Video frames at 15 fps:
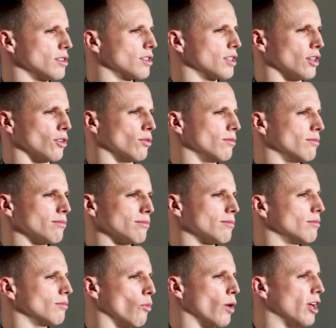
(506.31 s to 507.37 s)
still
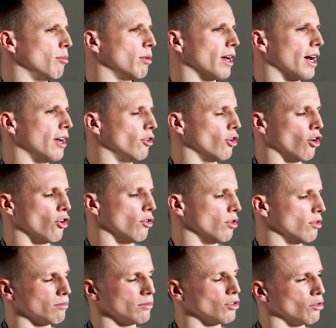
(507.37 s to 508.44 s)
way behind all
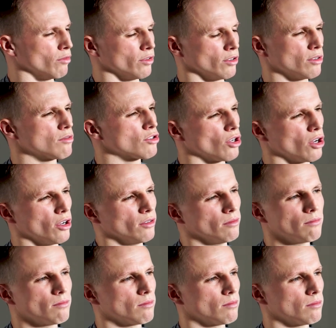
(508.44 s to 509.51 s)
the other sort of
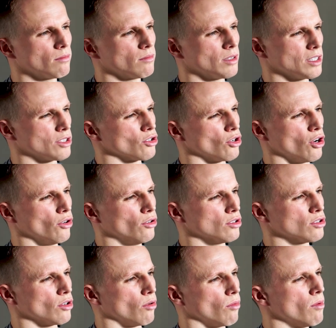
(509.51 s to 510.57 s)
disorders.
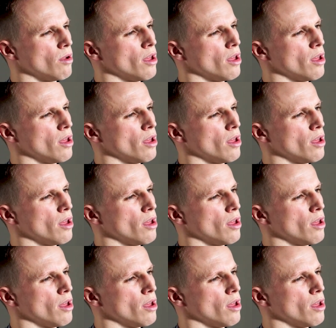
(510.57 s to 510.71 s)
So.